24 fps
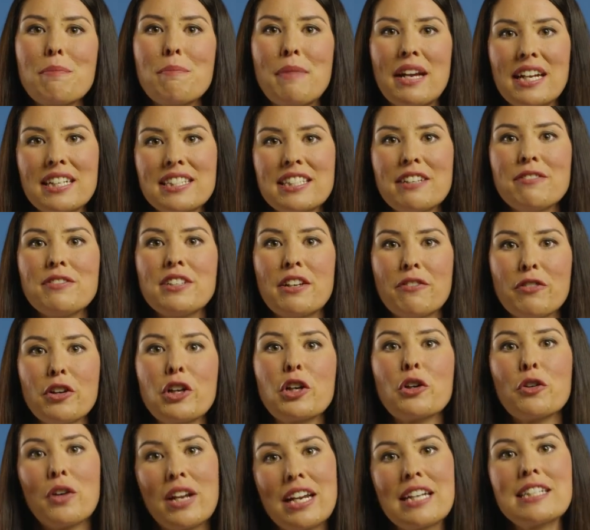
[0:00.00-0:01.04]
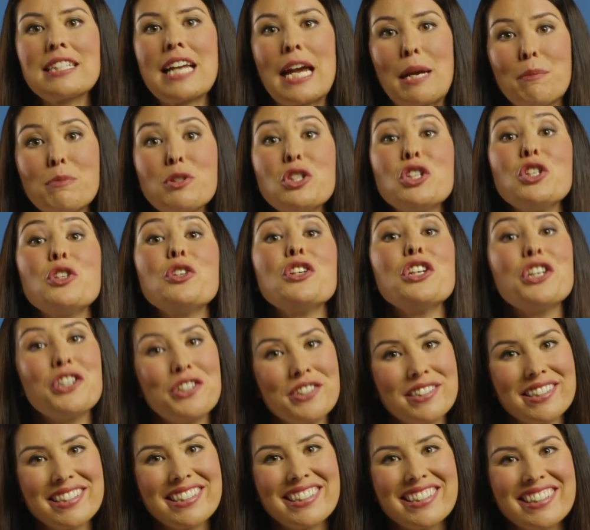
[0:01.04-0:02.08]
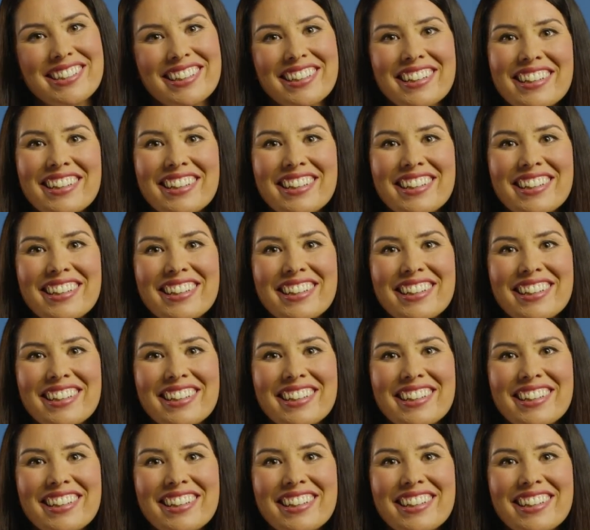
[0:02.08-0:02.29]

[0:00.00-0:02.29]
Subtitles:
mix of different credit types you use.